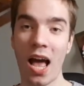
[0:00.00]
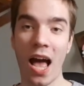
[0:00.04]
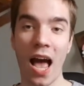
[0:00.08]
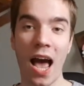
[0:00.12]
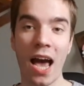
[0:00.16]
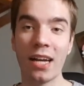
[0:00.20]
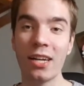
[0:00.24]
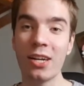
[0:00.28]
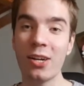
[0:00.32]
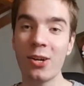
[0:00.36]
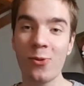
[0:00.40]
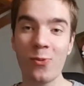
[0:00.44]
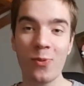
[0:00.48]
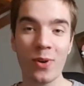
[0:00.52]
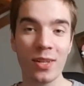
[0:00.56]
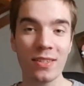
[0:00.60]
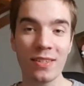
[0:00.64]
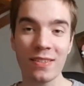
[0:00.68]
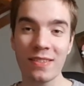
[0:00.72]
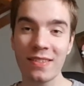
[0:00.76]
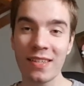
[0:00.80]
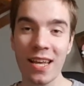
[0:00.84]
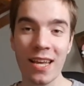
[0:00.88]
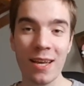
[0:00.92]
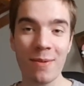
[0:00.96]
I don't know what
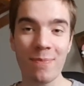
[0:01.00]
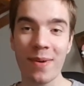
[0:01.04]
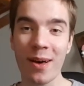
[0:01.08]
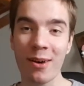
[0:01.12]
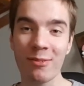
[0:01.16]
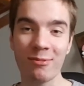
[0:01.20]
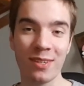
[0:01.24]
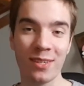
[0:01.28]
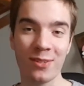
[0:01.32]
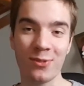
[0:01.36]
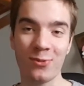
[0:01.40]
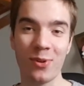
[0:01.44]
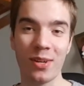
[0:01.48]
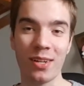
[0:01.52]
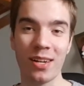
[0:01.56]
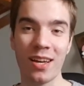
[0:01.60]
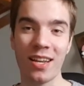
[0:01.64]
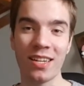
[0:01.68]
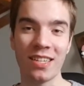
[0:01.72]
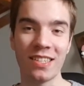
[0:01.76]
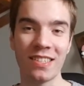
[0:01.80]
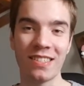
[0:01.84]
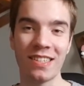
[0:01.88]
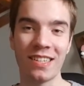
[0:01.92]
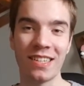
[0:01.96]
to say about this one,
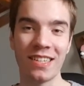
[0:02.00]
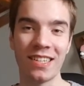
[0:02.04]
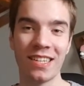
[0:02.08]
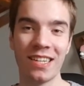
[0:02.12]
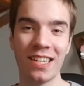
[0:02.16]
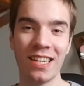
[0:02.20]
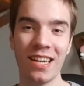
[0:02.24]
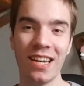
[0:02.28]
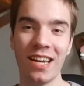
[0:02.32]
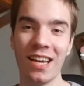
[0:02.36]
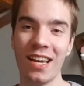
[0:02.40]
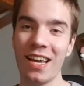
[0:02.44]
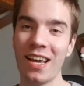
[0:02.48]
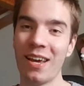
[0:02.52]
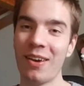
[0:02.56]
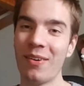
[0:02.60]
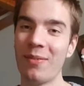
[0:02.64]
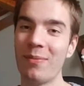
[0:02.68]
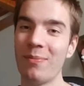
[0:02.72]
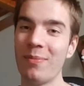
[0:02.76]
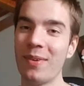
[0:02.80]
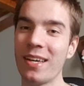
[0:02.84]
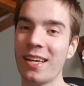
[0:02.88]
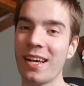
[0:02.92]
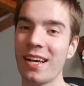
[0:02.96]
honestly,
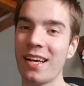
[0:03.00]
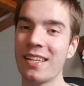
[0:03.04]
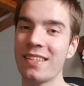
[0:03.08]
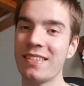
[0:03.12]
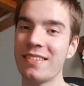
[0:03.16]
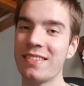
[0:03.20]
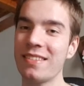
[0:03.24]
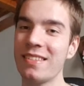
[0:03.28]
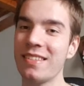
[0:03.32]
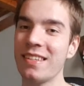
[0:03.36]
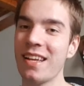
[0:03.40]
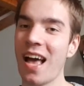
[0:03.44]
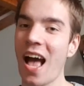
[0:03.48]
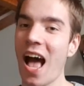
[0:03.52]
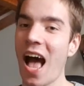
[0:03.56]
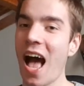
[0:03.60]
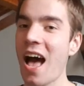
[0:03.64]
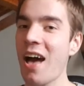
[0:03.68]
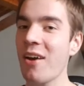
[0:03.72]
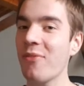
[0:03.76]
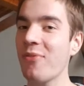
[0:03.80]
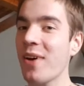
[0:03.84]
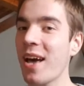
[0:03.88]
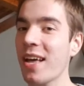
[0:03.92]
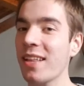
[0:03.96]
because
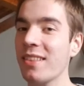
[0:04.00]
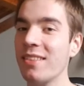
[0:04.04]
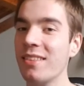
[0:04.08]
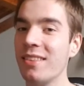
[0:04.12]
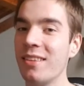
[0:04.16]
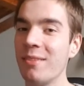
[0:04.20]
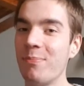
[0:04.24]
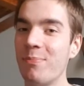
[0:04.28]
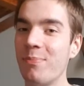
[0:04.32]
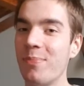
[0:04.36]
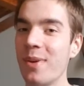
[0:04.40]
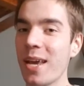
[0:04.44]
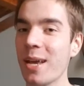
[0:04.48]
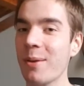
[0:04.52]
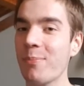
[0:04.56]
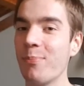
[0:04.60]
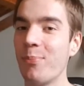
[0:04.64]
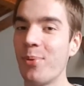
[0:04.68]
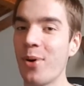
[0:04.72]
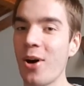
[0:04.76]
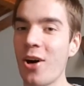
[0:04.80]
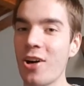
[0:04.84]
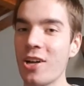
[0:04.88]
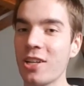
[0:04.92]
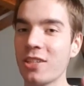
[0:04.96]
I've had the big
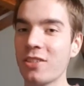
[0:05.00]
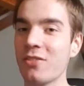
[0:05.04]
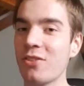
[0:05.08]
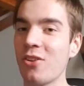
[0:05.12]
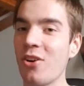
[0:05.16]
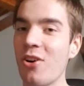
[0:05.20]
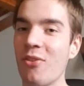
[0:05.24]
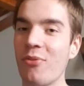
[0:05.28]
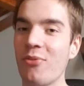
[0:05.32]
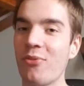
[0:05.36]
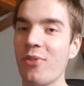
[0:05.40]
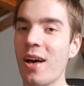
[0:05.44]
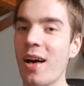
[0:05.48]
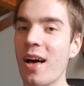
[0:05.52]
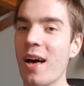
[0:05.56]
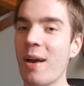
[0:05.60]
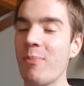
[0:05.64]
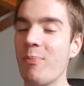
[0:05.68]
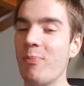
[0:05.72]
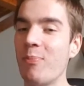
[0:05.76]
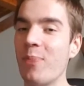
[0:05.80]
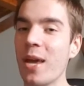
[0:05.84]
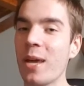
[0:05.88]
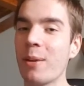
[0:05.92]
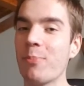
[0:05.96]
boss of a
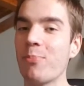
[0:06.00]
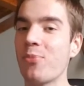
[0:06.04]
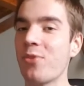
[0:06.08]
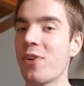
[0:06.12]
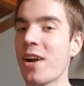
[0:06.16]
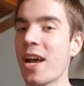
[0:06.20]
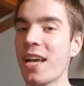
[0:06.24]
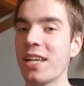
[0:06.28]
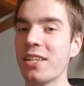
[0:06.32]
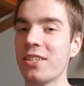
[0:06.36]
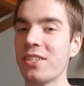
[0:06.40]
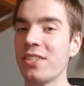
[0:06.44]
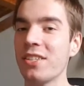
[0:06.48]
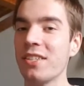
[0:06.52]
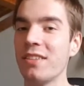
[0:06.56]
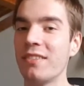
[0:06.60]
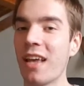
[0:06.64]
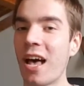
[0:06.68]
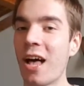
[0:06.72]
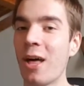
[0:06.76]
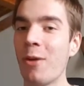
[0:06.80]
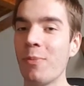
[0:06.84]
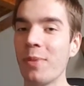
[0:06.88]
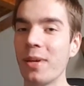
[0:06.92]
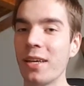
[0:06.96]
big branch
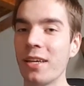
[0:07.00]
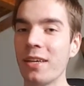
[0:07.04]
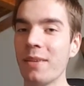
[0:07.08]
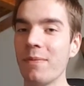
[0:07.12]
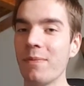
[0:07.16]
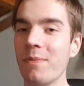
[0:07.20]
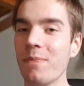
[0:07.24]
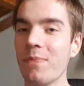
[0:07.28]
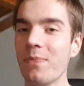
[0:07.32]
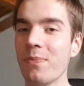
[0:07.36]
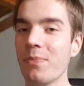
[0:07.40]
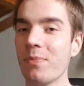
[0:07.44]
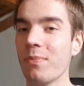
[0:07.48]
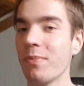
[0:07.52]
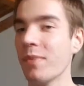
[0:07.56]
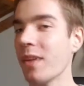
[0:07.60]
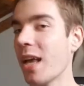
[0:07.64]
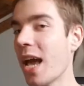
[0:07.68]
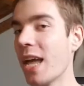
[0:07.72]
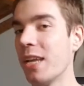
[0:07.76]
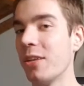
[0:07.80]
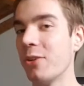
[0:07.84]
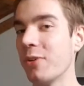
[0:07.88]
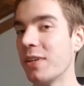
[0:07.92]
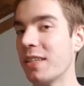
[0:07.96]
tell me,
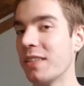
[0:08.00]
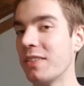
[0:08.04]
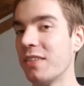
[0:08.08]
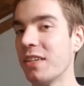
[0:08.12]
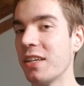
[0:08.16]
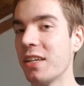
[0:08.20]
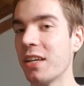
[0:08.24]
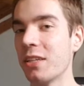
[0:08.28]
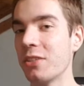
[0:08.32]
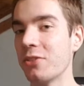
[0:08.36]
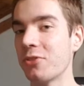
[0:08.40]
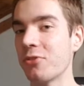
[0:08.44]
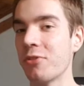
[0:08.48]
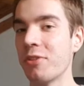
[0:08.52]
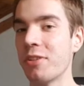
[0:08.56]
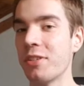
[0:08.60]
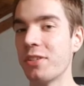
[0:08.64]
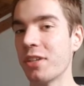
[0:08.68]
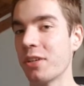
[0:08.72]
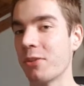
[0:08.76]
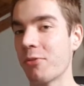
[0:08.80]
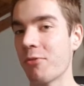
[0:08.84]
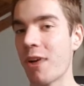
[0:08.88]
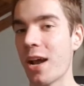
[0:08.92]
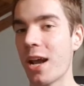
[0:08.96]
and you can see it on the
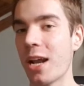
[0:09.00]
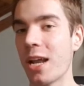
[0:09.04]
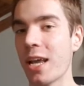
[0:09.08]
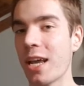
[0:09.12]
screenshot right